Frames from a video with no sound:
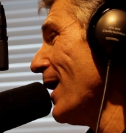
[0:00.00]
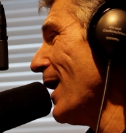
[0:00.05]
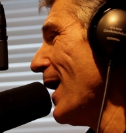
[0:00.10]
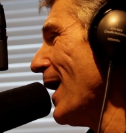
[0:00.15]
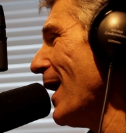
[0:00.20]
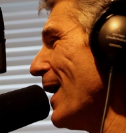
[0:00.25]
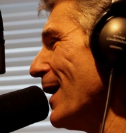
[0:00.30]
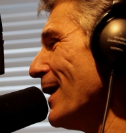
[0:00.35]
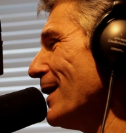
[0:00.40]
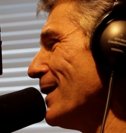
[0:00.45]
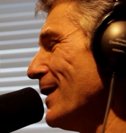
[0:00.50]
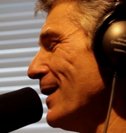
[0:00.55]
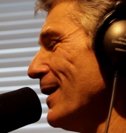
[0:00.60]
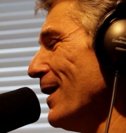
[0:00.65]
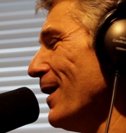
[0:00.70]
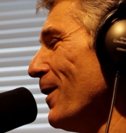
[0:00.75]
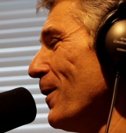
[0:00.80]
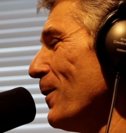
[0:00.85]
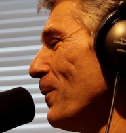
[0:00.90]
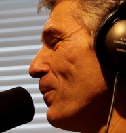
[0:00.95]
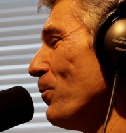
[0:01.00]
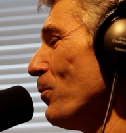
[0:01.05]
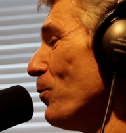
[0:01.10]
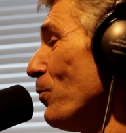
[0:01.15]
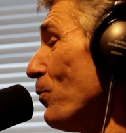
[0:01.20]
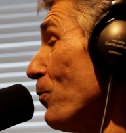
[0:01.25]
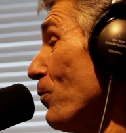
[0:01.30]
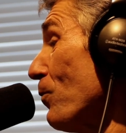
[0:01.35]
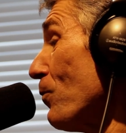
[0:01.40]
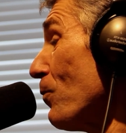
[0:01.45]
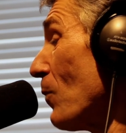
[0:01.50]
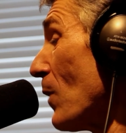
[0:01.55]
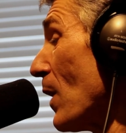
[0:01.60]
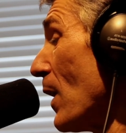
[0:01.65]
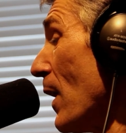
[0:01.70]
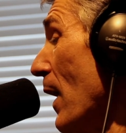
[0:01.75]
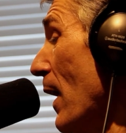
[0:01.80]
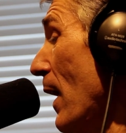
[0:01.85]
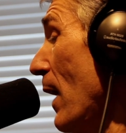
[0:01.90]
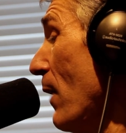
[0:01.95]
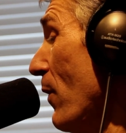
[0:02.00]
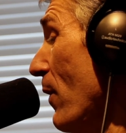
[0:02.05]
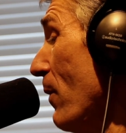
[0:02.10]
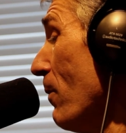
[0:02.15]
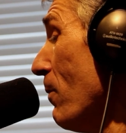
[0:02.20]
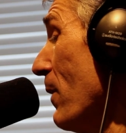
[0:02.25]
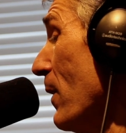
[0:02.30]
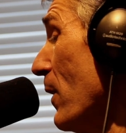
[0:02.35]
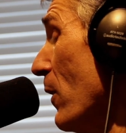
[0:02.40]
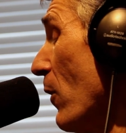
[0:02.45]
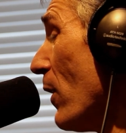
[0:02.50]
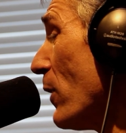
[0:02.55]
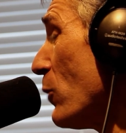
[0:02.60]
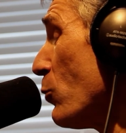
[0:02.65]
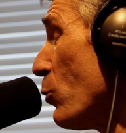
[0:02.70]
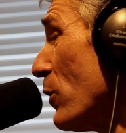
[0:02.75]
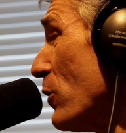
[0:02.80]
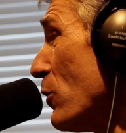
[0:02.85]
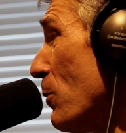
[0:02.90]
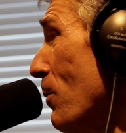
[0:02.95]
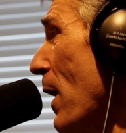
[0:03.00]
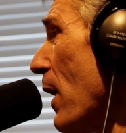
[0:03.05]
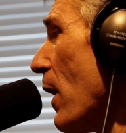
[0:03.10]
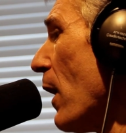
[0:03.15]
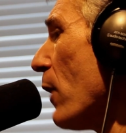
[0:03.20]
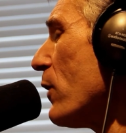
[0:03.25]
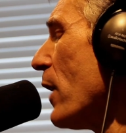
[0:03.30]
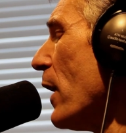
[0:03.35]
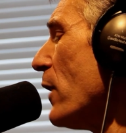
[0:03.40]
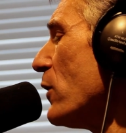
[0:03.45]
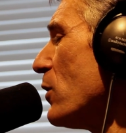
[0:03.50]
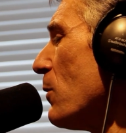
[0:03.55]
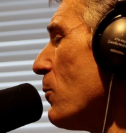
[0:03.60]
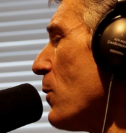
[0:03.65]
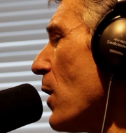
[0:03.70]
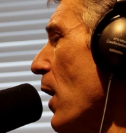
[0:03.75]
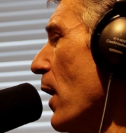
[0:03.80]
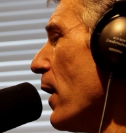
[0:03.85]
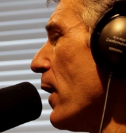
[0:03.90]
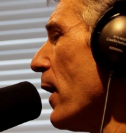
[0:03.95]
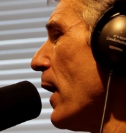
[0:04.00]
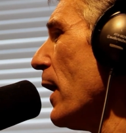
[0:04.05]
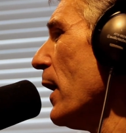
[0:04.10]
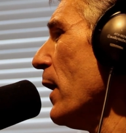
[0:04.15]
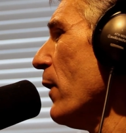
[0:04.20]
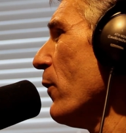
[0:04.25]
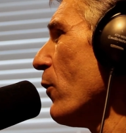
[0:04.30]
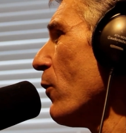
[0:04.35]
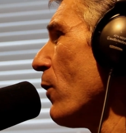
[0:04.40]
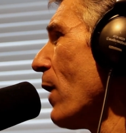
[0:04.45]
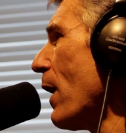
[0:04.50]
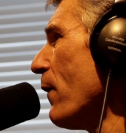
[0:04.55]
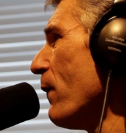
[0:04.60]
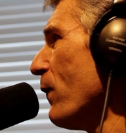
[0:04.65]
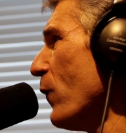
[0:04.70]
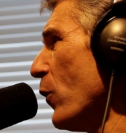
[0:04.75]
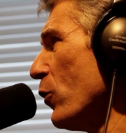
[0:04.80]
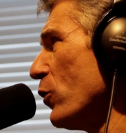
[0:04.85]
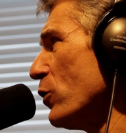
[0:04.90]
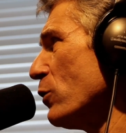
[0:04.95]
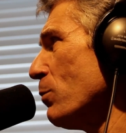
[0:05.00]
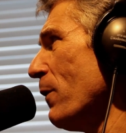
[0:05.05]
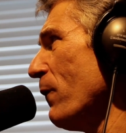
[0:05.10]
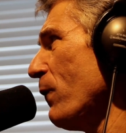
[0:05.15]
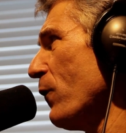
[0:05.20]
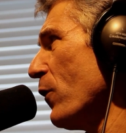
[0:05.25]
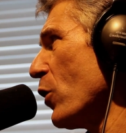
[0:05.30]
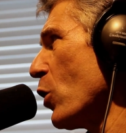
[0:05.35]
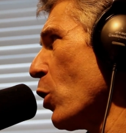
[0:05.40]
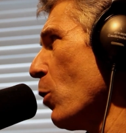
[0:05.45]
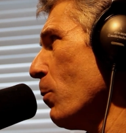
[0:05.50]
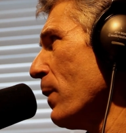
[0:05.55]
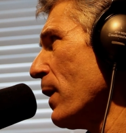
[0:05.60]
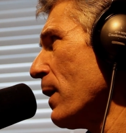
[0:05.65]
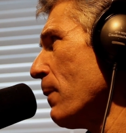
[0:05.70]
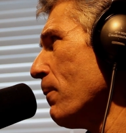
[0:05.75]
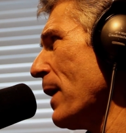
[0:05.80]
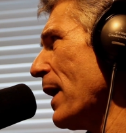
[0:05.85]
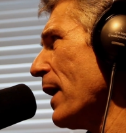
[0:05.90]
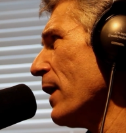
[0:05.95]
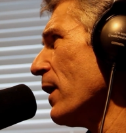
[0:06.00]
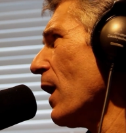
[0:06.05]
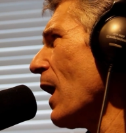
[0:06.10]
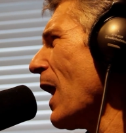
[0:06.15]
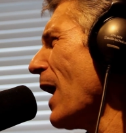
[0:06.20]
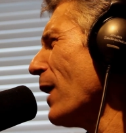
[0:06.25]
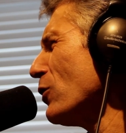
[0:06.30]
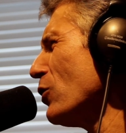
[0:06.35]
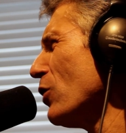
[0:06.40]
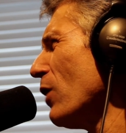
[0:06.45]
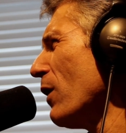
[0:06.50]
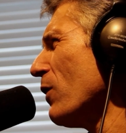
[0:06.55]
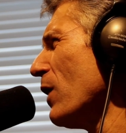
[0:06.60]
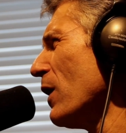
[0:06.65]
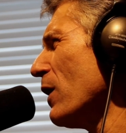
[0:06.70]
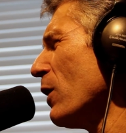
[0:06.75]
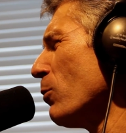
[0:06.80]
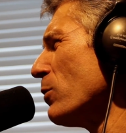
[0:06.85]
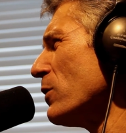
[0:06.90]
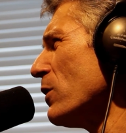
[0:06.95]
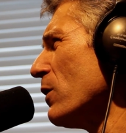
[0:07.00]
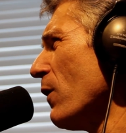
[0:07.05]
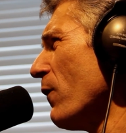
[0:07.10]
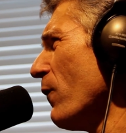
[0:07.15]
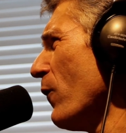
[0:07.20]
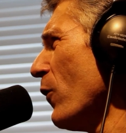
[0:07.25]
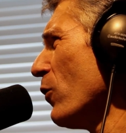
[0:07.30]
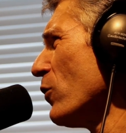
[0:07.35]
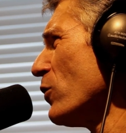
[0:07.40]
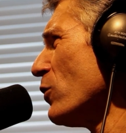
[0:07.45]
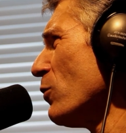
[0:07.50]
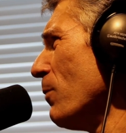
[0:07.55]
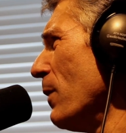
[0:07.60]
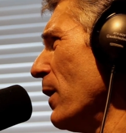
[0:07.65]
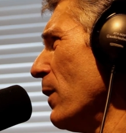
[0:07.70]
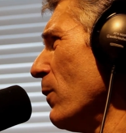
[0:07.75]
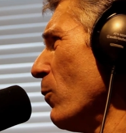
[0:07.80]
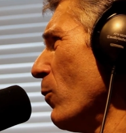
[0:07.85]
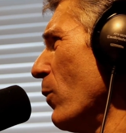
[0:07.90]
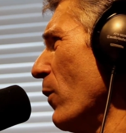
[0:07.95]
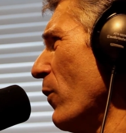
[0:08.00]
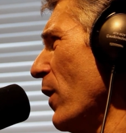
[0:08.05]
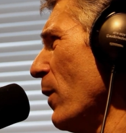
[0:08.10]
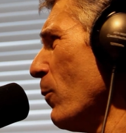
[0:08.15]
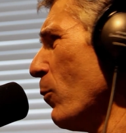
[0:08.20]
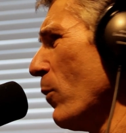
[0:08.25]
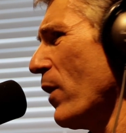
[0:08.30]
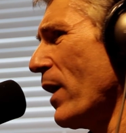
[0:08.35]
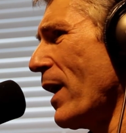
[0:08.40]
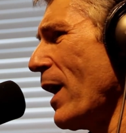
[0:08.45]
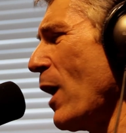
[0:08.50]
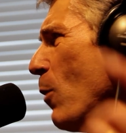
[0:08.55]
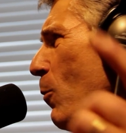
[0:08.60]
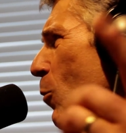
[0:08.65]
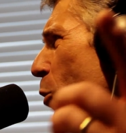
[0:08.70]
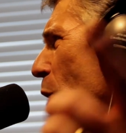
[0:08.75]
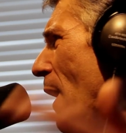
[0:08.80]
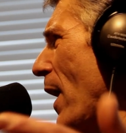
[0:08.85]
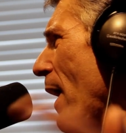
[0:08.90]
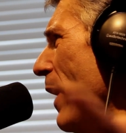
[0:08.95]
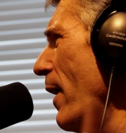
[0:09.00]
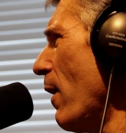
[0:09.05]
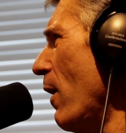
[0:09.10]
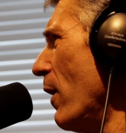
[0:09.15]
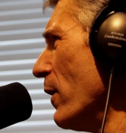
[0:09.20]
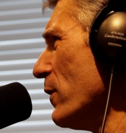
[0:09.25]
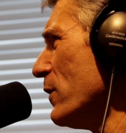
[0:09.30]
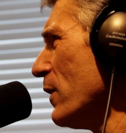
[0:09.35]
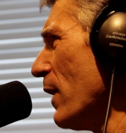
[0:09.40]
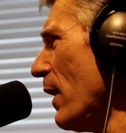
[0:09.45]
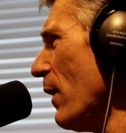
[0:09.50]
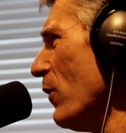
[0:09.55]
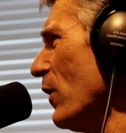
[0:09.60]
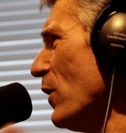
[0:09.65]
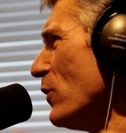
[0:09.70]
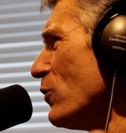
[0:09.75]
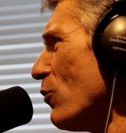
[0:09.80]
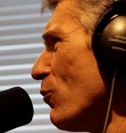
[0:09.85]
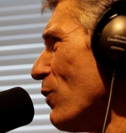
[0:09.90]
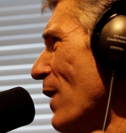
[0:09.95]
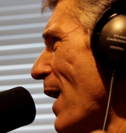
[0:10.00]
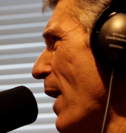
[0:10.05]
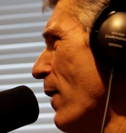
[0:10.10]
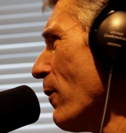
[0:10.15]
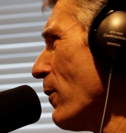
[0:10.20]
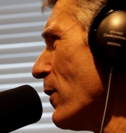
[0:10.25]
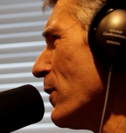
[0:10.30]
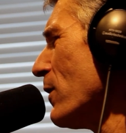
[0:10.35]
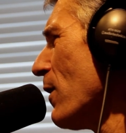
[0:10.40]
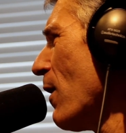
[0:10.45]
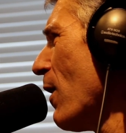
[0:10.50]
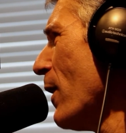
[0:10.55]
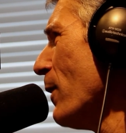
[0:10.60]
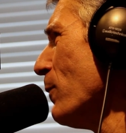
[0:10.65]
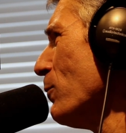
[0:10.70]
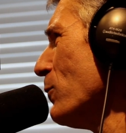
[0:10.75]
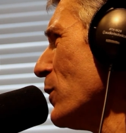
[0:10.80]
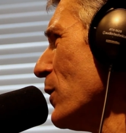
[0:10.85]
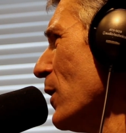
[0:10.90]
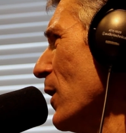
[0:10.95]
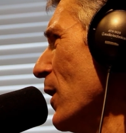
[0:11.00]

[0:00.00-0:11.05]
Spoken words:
And that's what it's about. I'll take some kind of either advertisement for the Copacabana. Last year, I think there was an advertisement with him with a cowboy hat on saying, "These are Darin times."